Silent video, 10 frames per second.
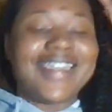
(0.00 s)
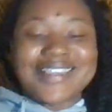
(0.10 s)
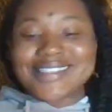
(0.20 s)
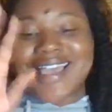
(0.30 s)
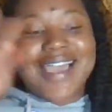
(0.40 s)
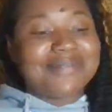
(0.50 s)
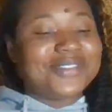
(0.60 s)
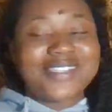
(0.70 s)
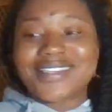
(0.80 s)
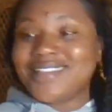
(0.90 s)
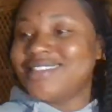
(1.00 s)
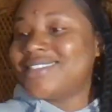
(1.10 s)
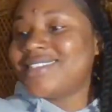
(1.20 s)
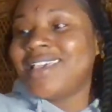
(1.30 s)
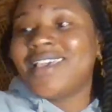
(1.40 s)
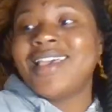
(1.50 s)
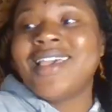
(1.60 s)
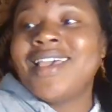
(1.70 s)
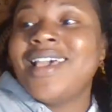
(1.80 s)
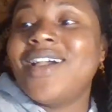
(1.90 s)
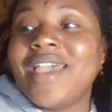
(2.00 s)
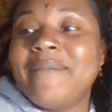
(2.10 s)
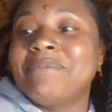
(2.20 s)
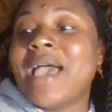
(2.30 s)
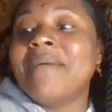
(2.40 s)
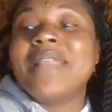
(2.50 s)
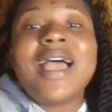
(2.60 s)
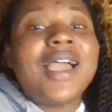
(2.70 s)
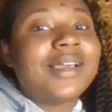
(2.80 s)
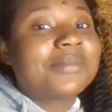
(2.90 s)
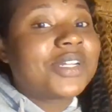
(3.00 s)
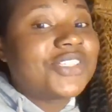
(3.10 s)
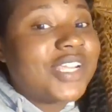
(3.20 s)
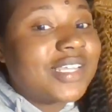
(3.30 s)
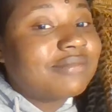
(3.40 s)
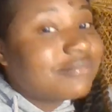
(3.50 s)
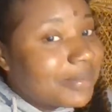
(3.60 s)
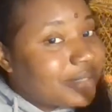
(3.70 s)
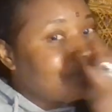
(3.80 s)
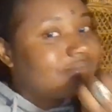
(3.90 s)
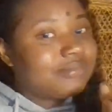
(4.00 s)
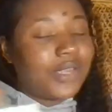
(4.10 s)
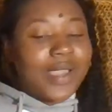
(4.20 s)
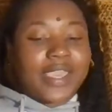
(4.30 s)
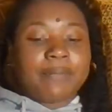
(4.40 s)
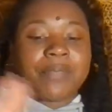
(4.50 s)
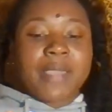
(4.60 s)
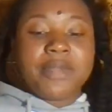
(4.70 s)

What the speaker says: because I'm just okay, but I'm not. I'm gonna try to let me be quiet.